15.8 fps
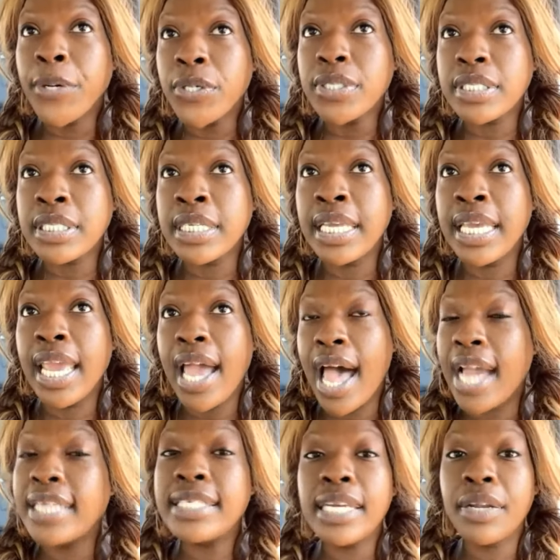Personally,
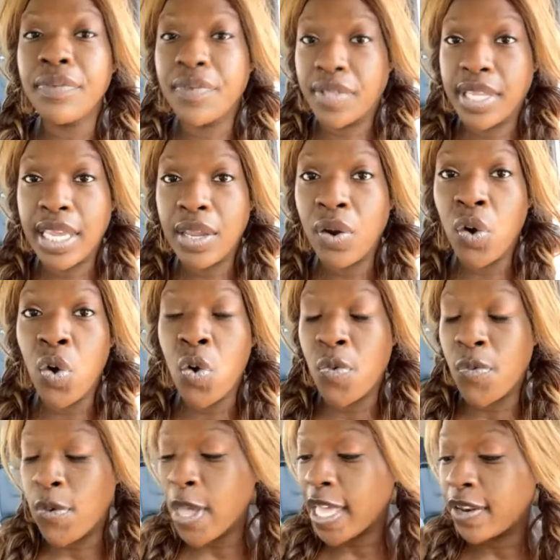I did it with keto
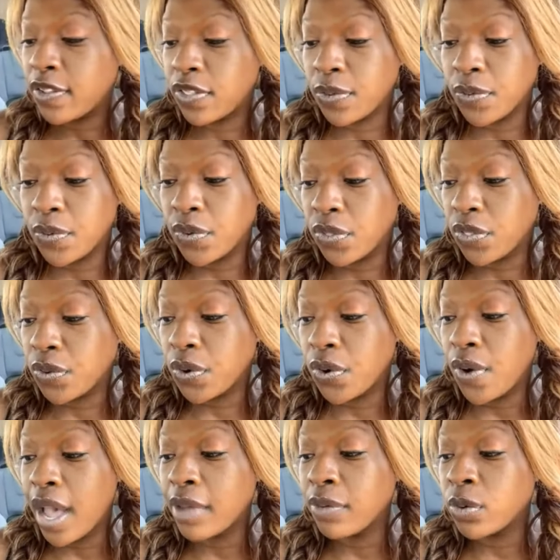OMAD through and
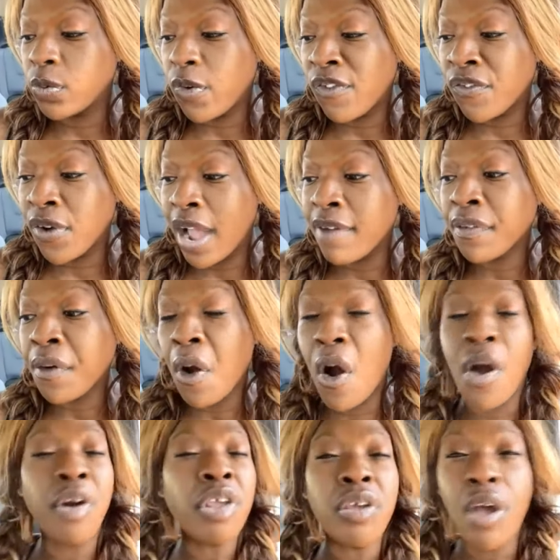through. I will forever
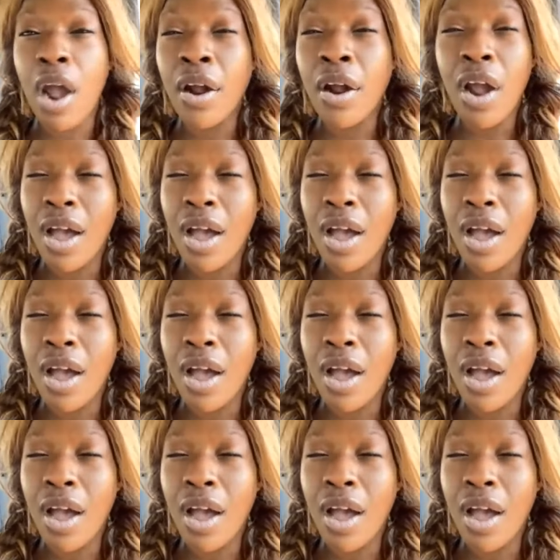argue.